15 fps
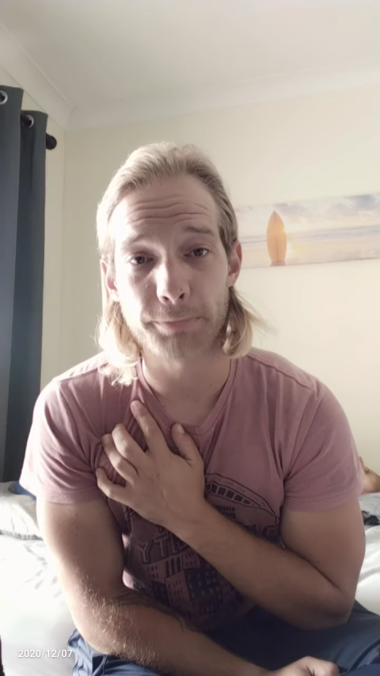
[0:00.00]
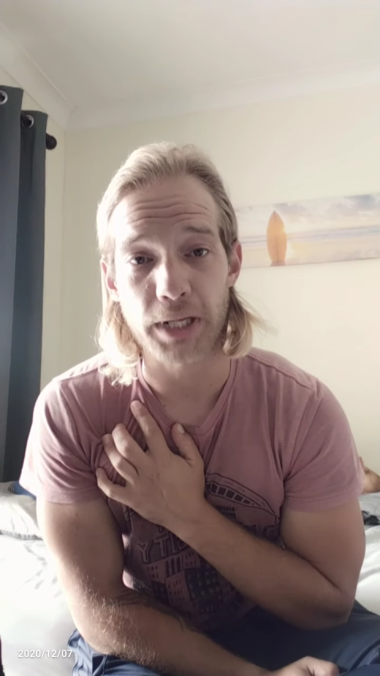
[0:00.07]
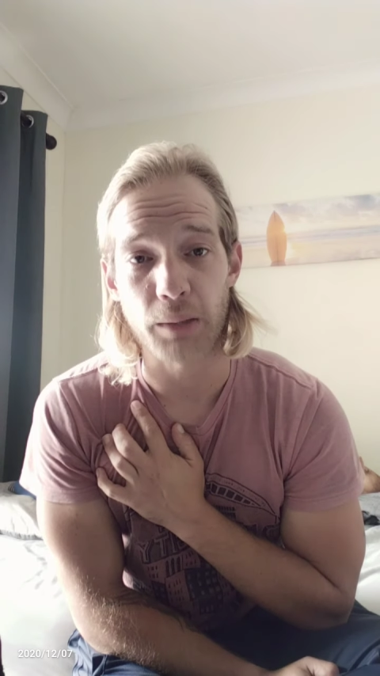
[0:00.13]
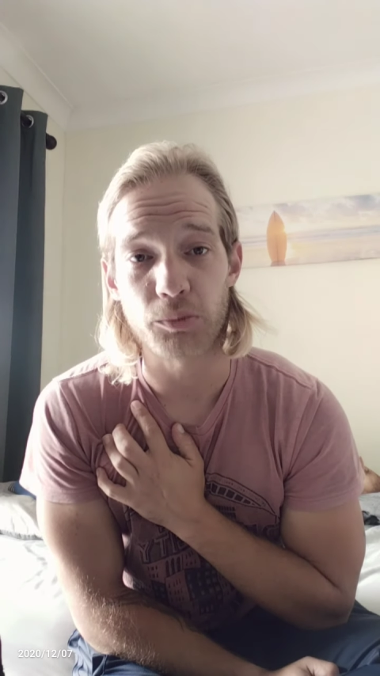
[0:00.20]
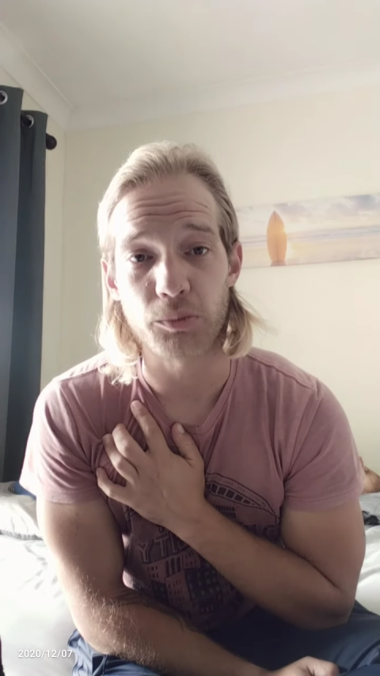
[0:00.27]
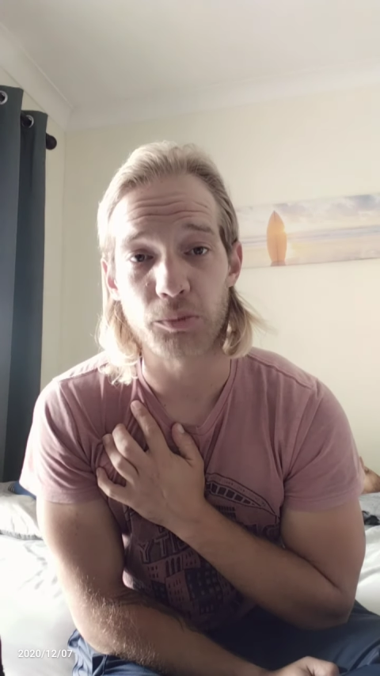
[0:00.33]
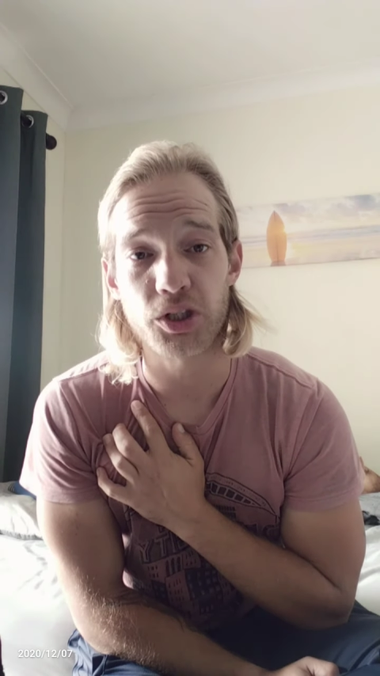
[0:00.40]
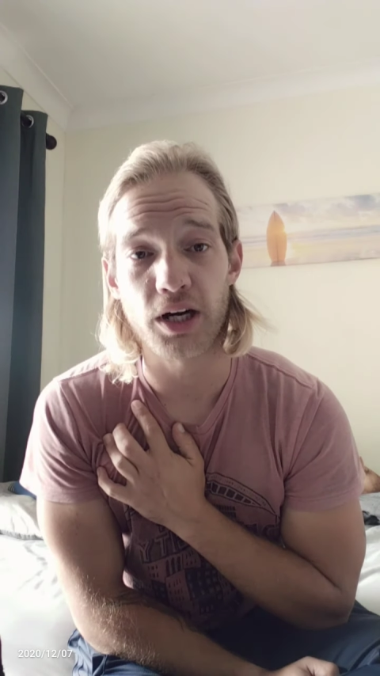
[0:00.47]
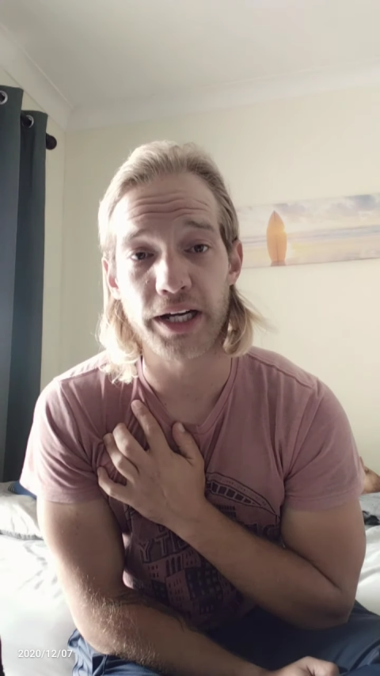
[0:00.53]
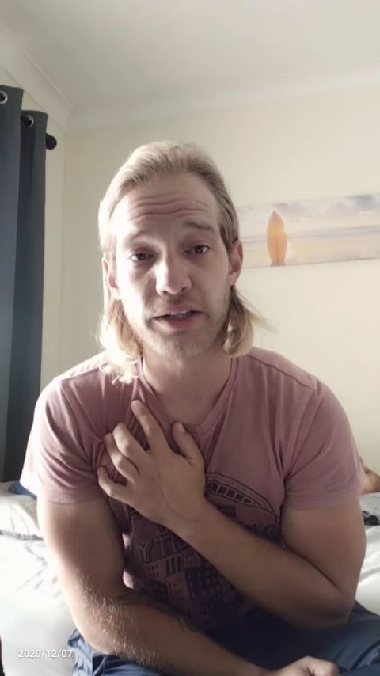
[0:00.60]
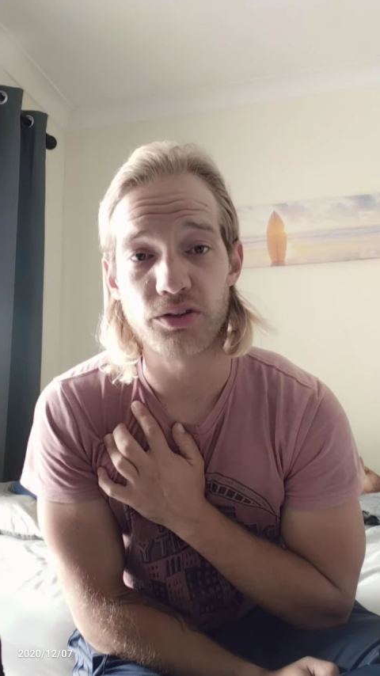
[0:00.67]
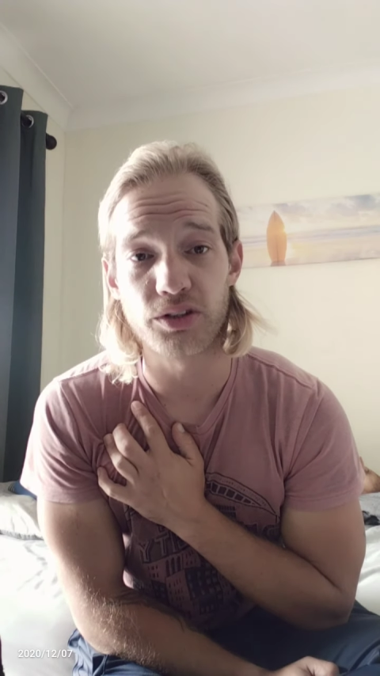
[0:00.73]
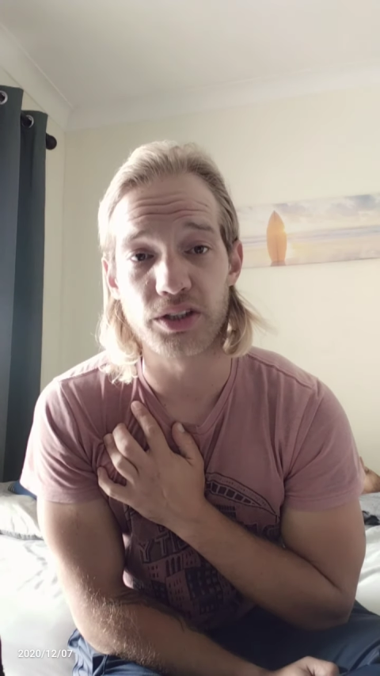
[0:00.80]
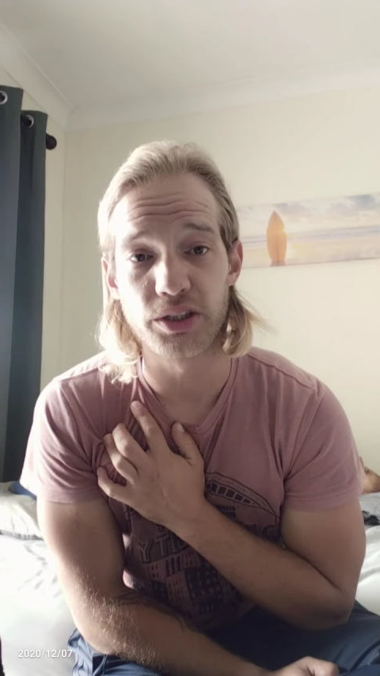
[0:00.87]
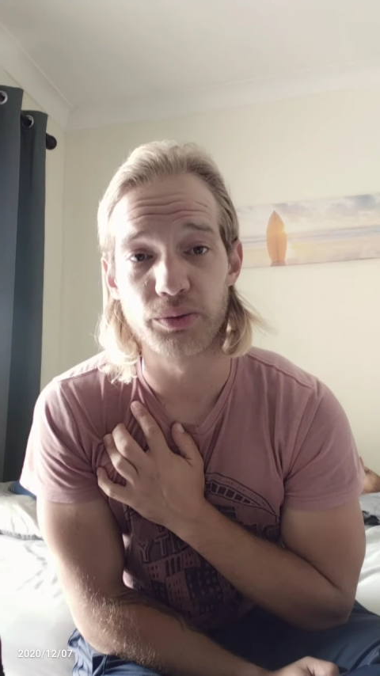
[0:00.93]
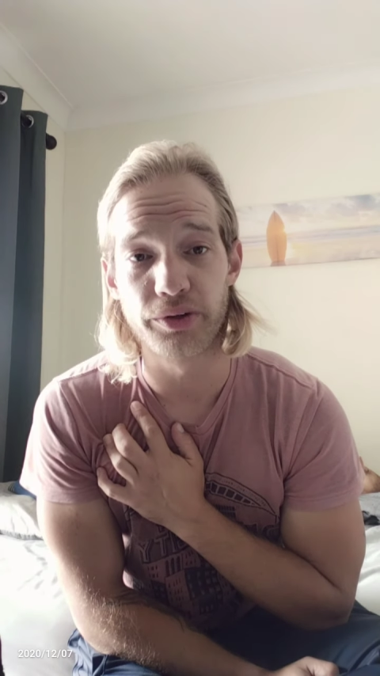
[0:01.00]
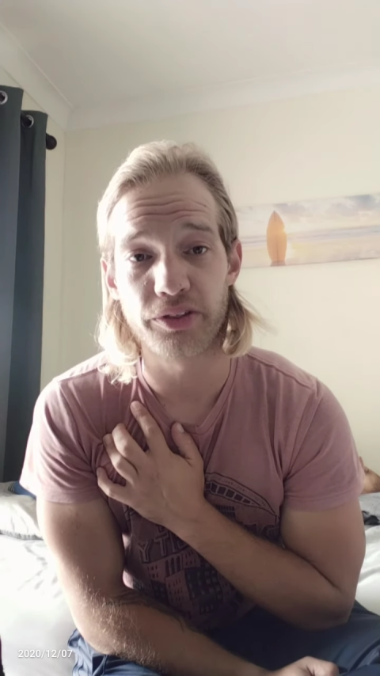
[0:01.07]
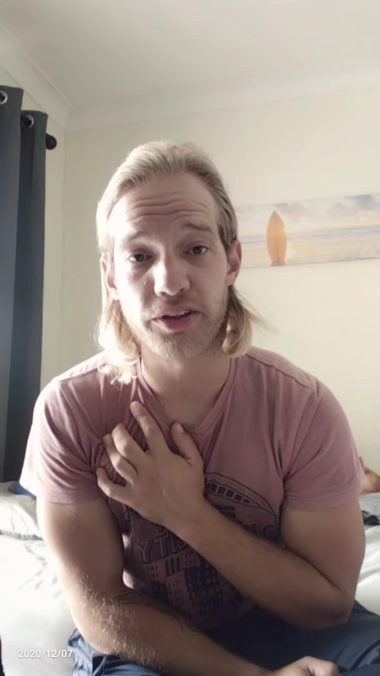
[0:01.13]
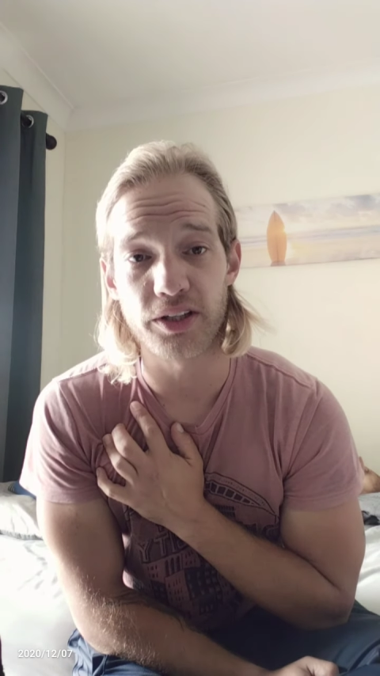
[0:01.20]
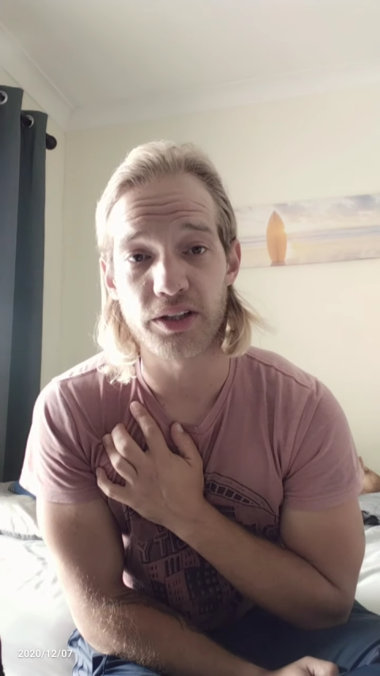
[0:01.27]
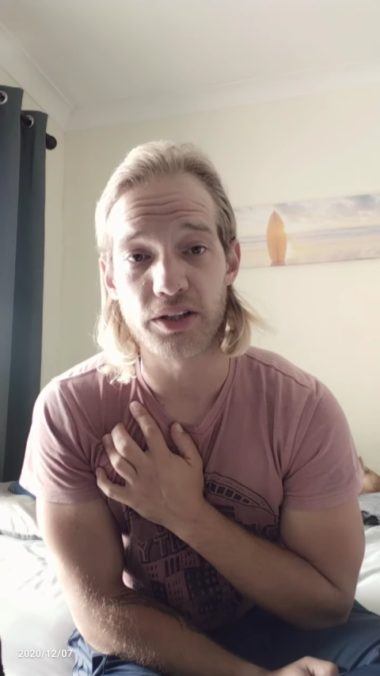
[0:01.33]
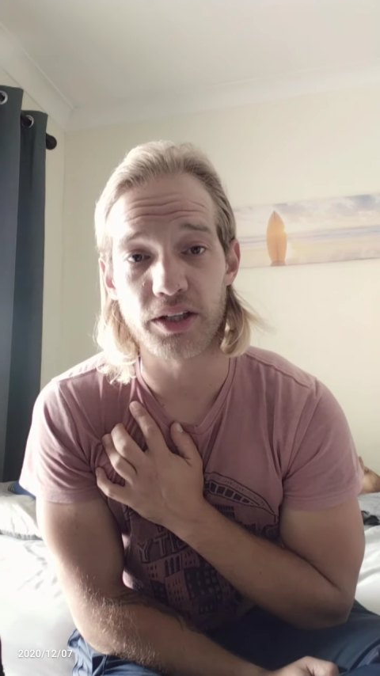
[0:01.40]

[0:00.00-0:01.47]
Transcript: trying to deal with it